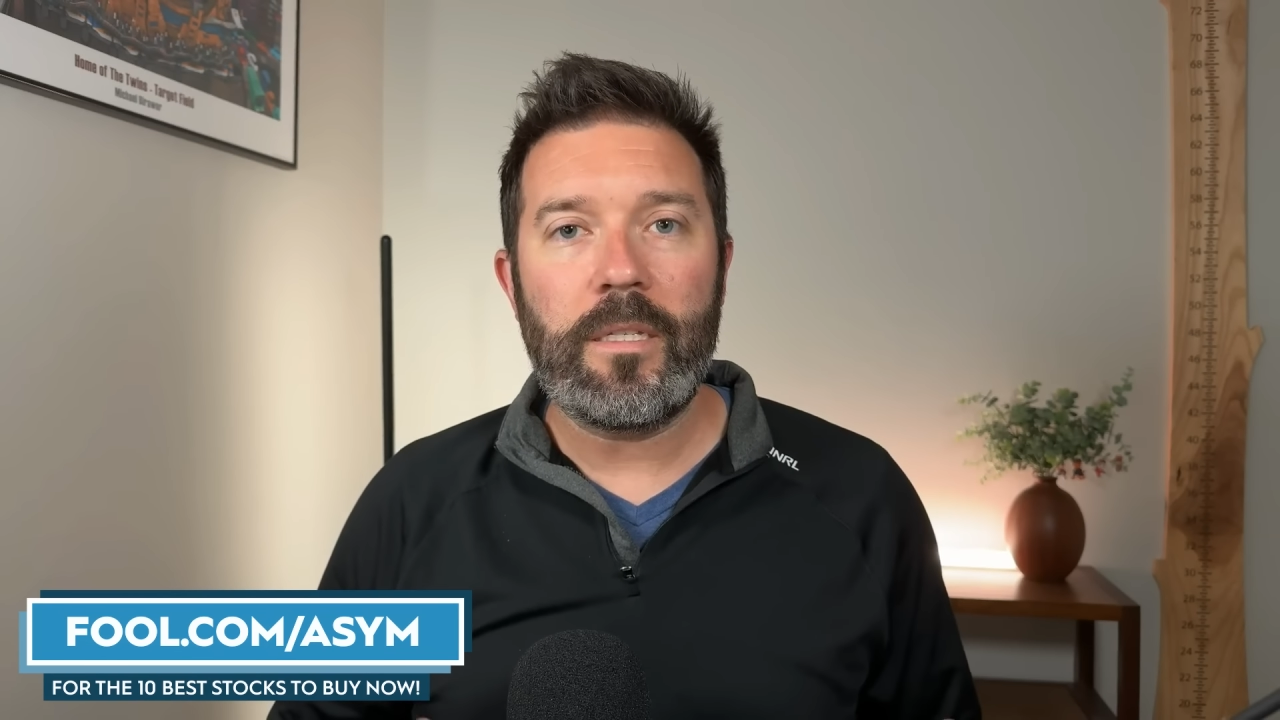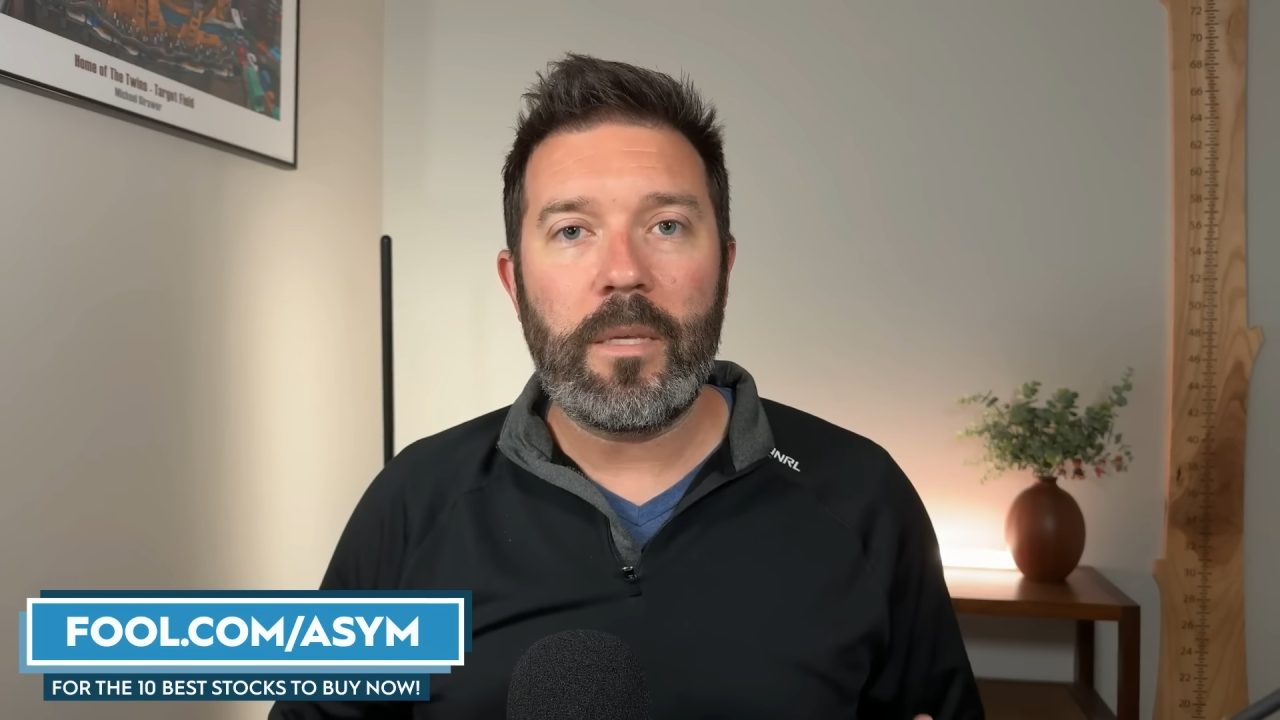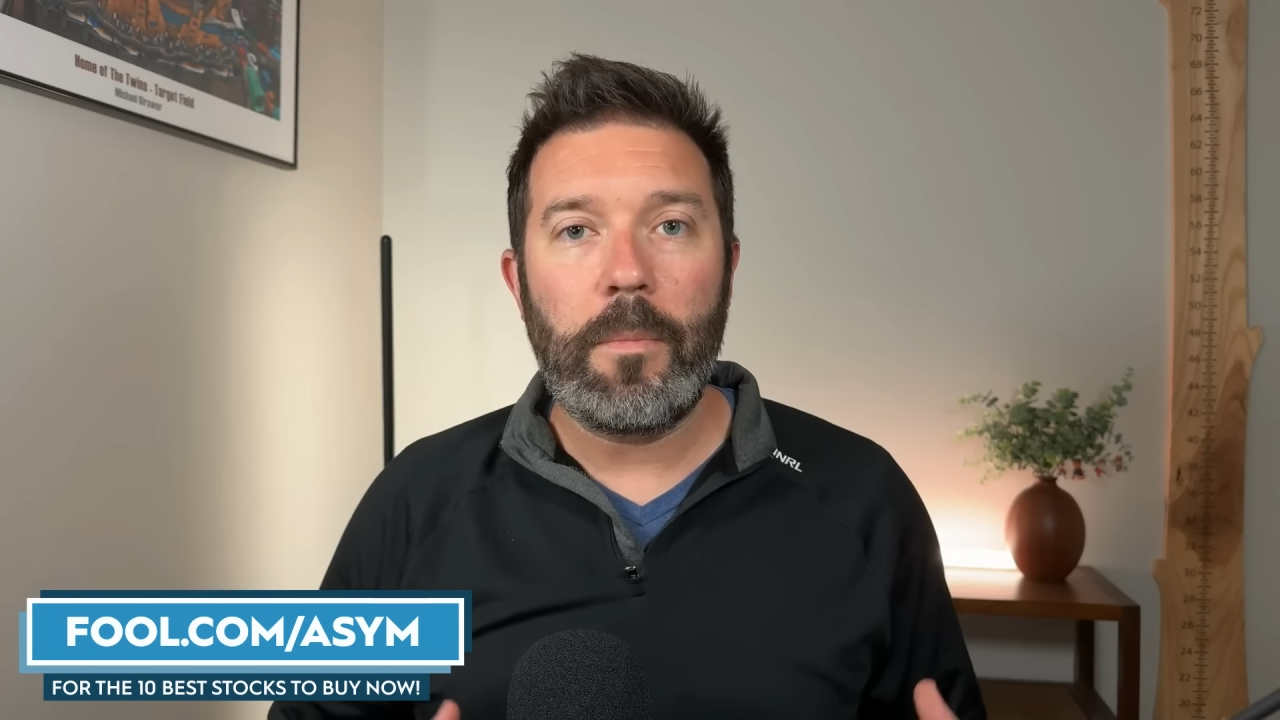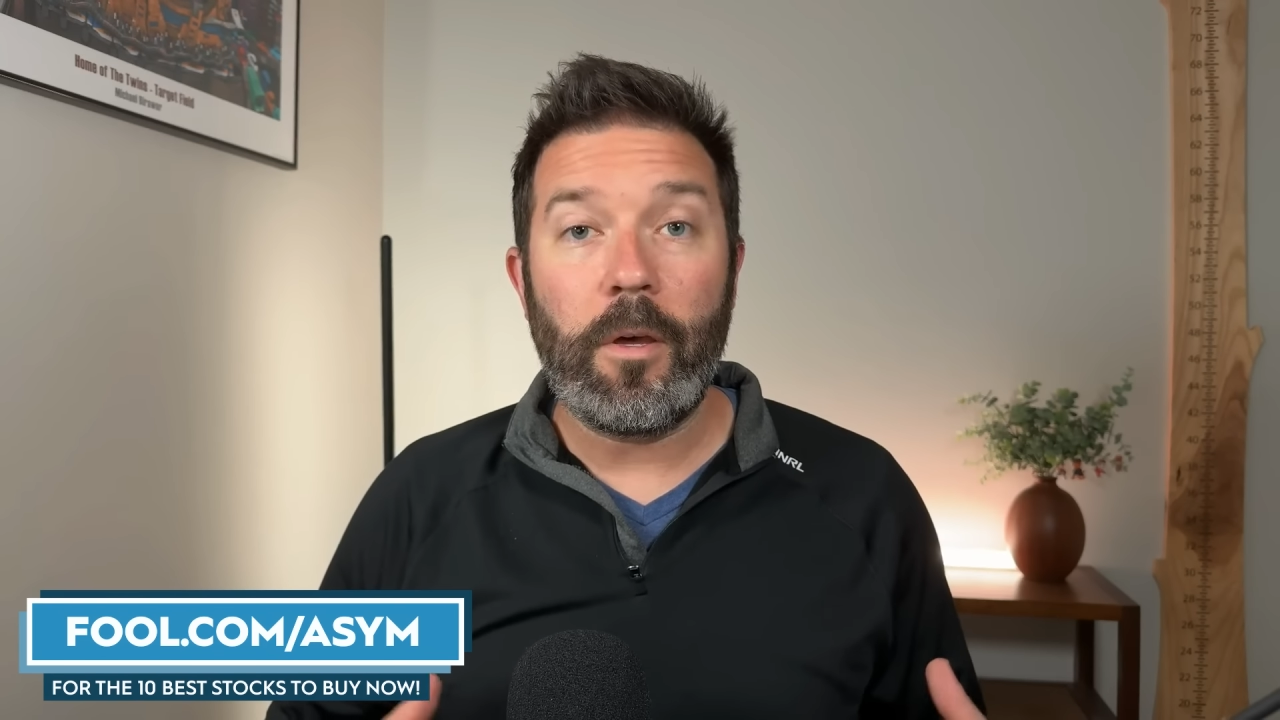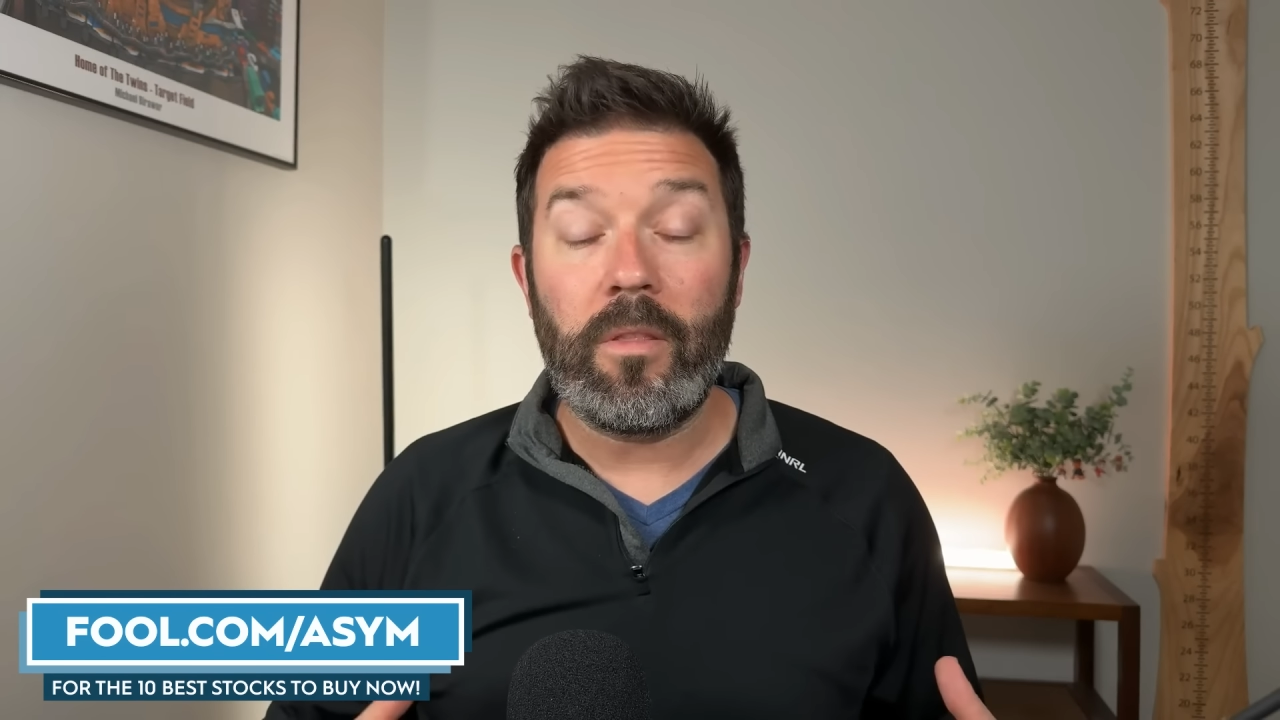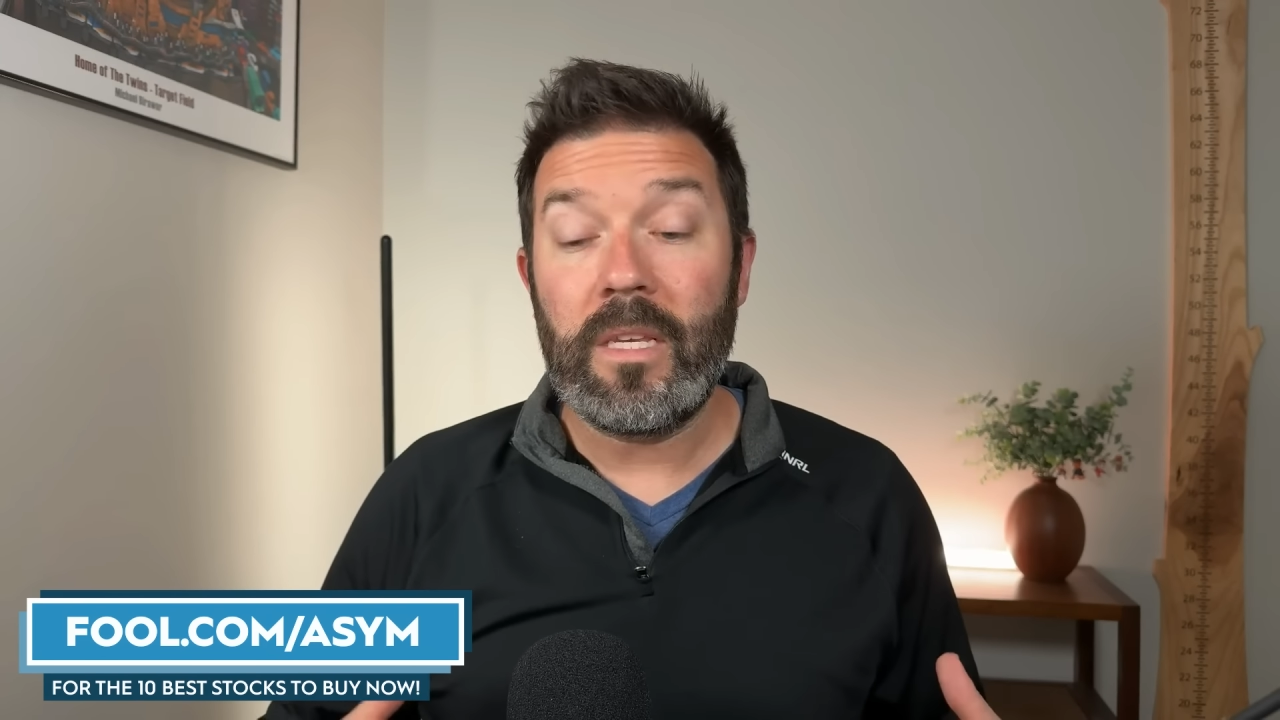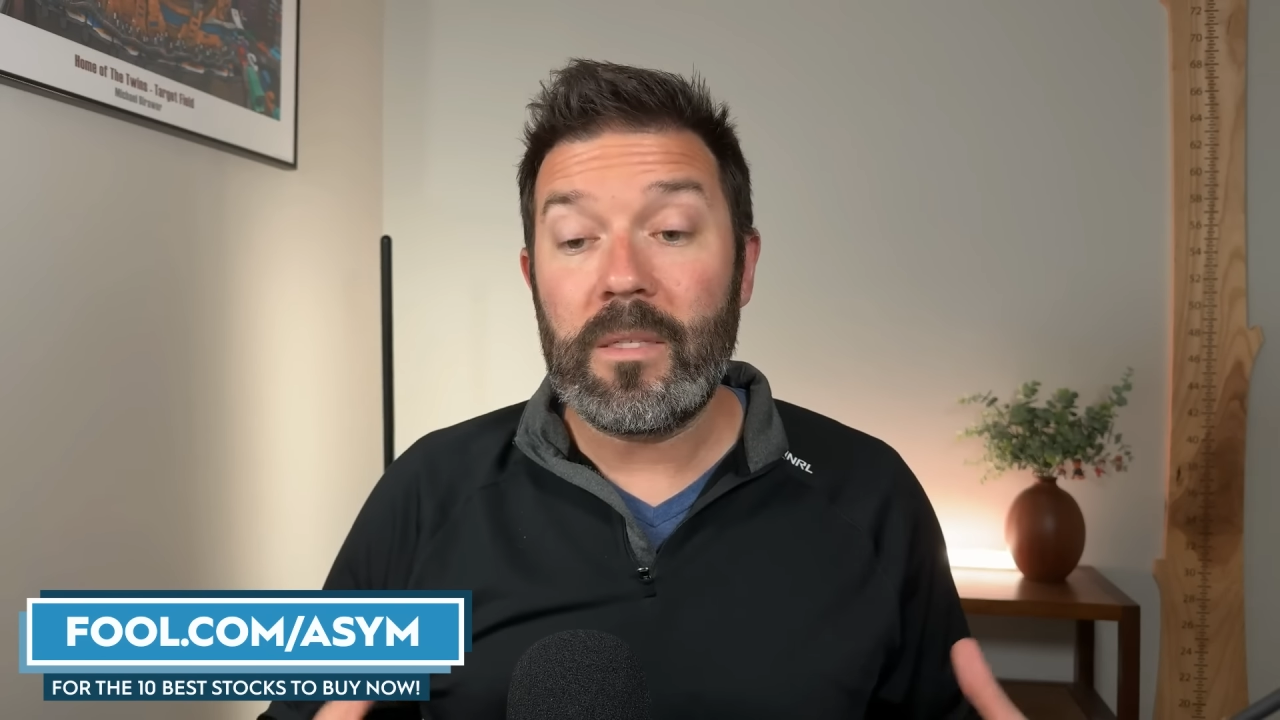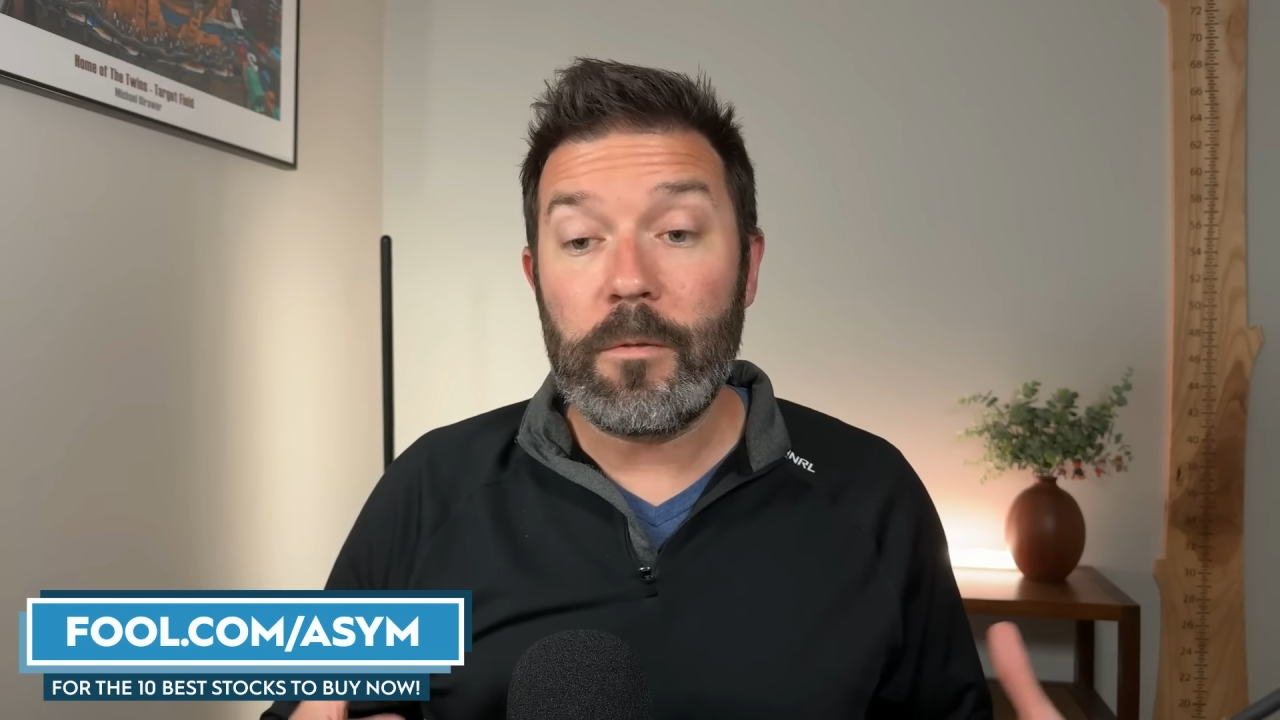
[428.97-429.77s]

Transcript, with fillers: to build this